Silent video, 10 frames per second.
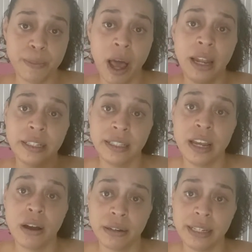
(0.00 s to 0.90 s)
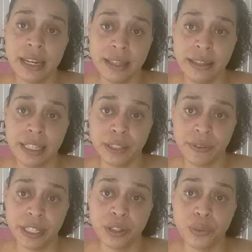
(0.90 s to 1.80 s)
policy on getting things
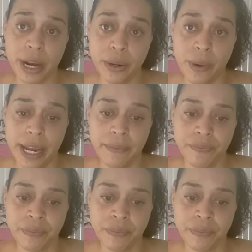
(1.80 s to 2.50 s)
fixed right away?